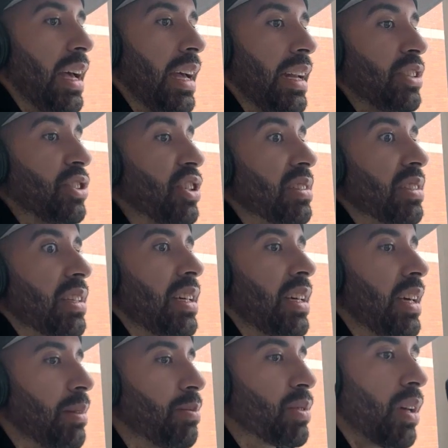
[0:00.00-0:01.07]
And it just
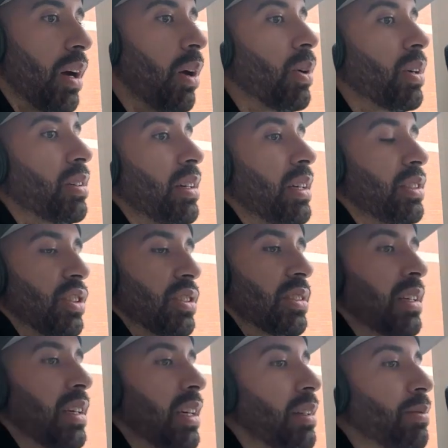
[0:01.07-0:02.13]
keeps going. It
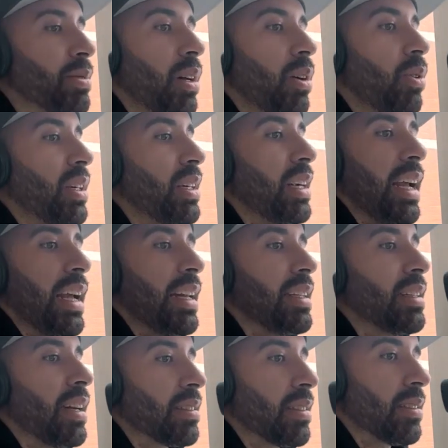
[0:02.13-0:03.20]
just keeps going, and it
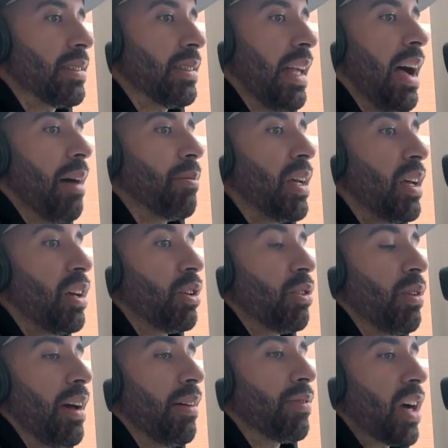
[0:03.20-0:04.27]
doesn't stop.
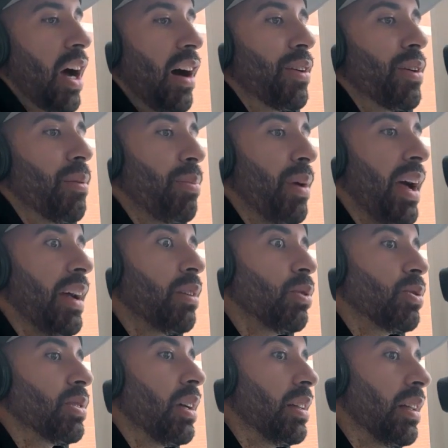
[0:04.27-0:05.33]
You have Conor Benn,
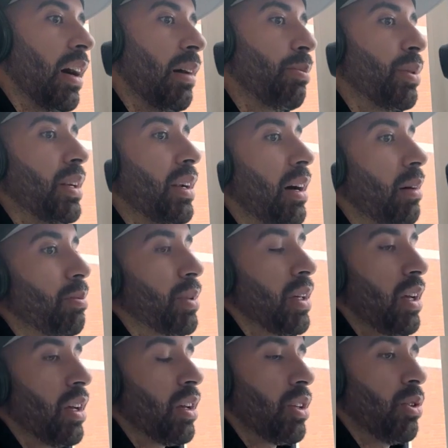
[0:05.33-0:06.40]
who's on the up and up.
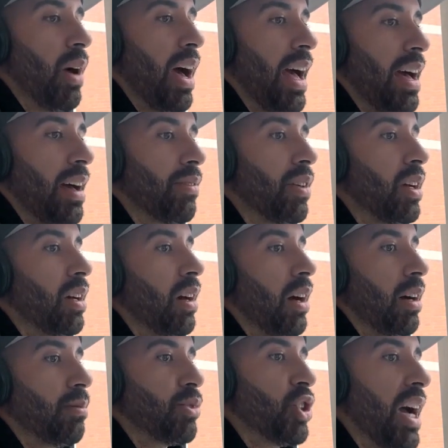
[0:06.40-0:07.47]
You have
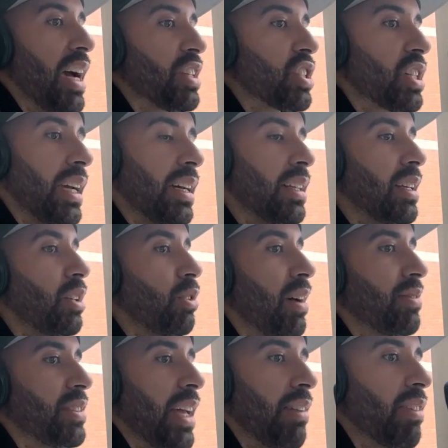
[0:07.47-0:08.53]
Josh Kelly. You
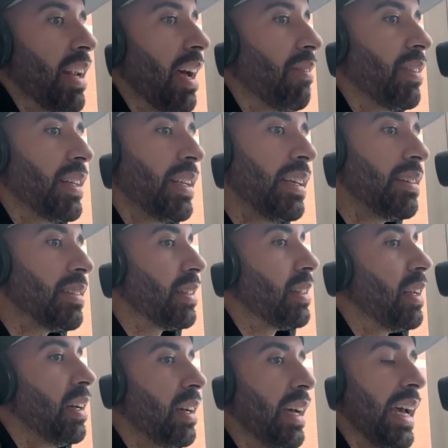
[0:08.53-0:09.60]
have David Avanesian.
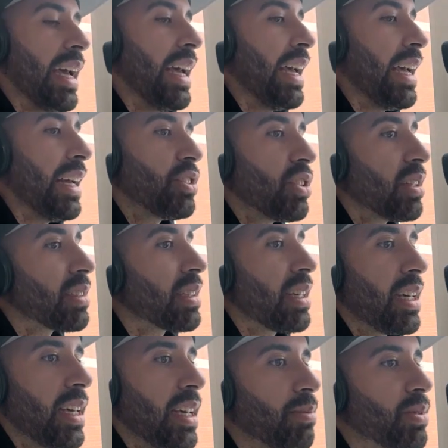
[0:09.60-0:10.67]
It just
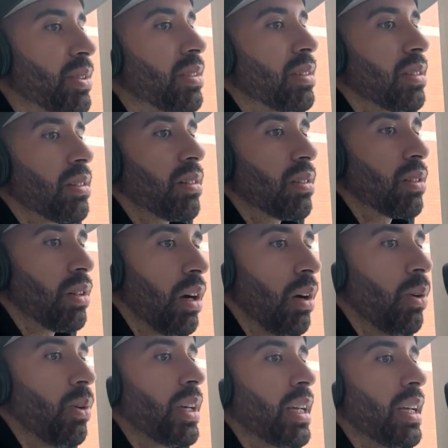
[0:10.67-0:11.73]
keeps
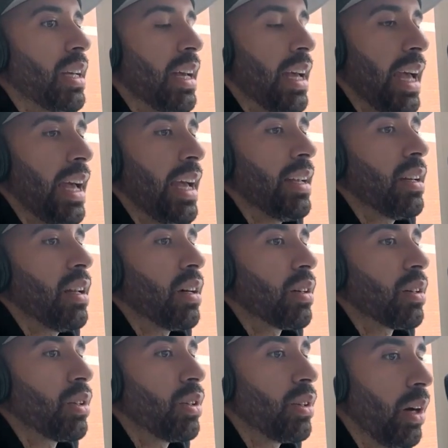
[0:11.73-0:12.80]
going and
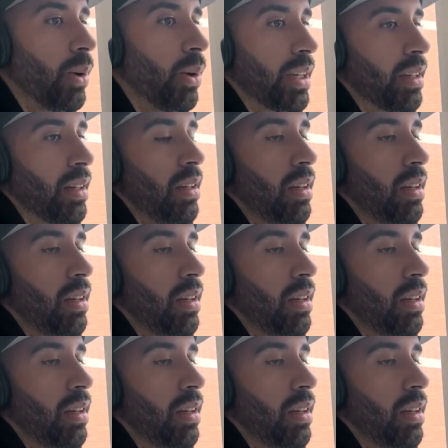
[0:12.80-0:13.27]
going.